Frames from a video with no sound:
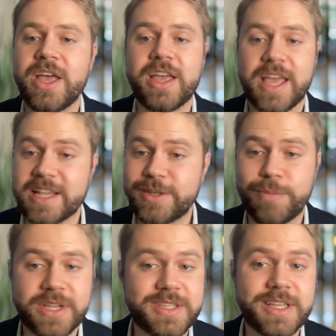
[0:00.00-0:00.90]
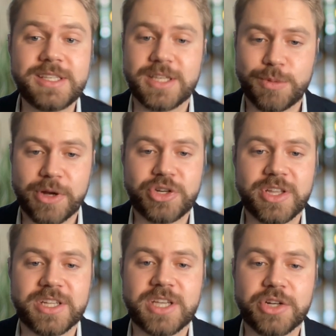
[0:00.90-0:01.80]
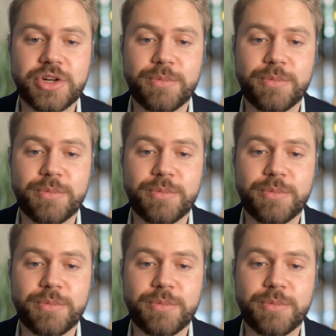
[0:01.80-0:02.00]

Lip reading: is a business, especially in this country,